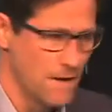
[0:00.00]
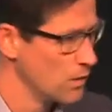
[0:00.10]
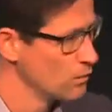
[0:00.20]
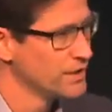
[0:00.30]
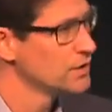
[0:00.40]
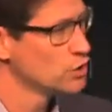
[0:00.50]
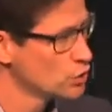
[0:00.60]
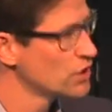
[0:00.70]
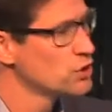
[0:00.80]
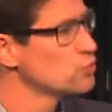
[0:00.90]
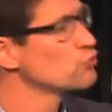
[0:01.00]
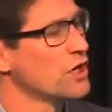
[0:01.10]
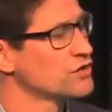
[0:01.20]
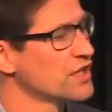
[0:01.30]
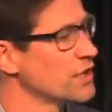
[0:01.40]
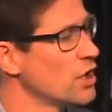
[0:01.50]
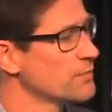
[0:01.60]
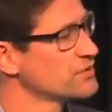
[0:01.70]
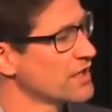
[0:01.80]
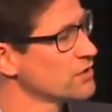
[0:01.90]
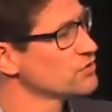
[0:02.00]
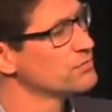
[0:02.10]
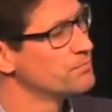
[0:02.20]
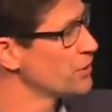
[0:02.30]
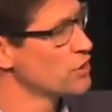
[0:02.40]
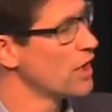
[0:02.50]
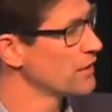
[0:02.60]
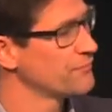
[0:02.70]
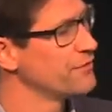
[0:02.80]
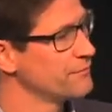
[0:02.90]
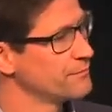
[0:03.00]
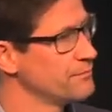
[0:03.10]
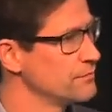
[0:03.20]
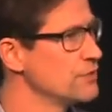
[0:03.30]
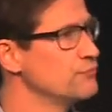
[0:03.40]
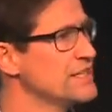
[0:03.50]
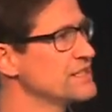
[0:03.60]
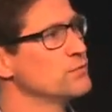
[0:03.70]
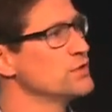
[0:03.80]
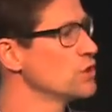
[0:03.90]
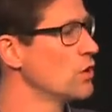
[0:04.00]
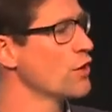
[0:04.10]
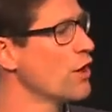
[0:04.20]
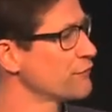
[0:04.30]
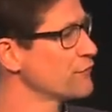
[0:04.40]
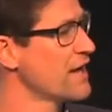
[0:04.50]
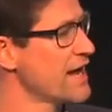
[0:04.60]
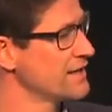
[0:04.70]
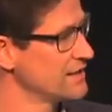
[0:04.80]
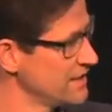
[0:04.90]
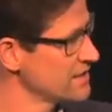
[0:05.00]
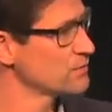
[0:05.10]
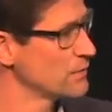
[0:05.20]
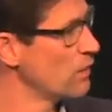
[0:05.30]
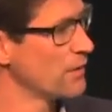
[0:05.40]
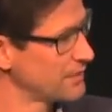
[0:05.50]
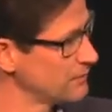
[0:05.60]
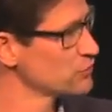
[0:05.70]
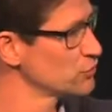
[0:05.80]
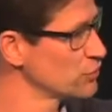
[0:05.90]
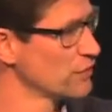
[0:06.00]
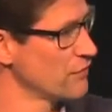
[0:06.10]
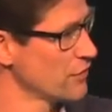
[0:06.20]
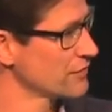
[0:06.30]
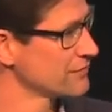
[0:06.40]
No, you can do cross-sale and up-sales, but not, for the reason we don't offer that in this, we want people to convert.